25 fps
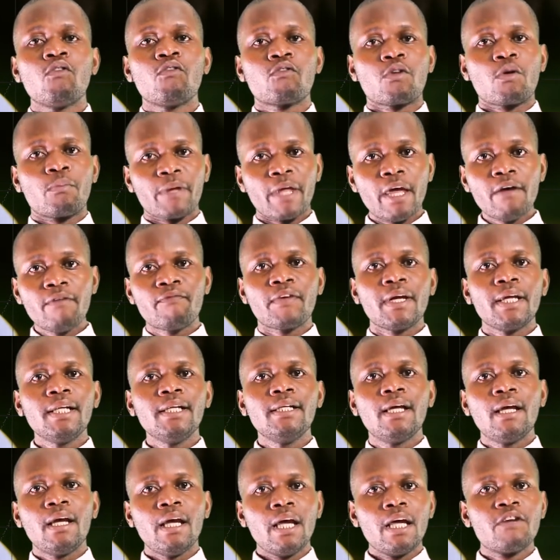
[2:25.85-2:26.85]
from
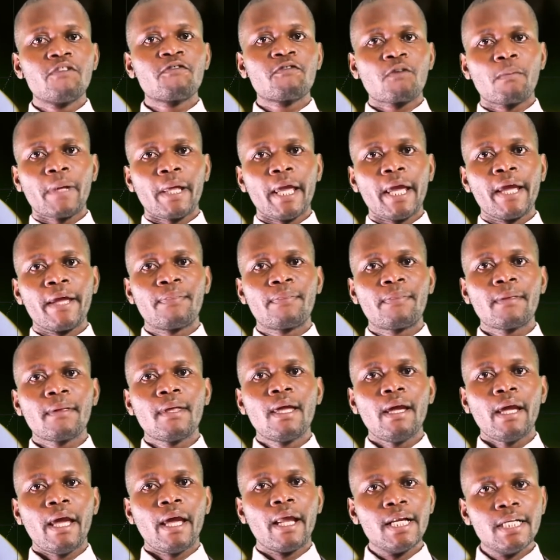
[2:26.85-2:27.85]
heaven and from earth
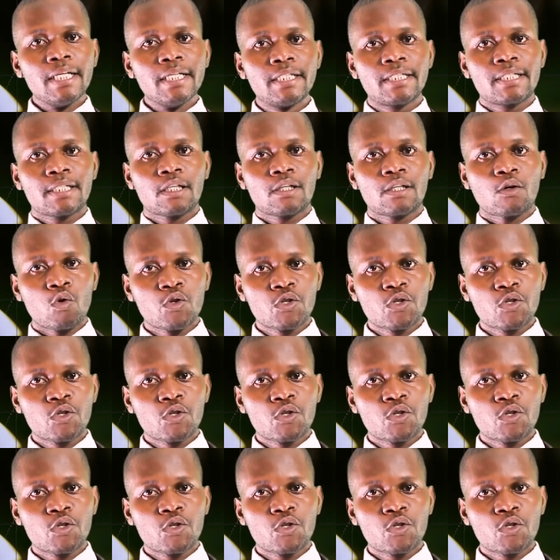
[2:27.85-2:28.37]
and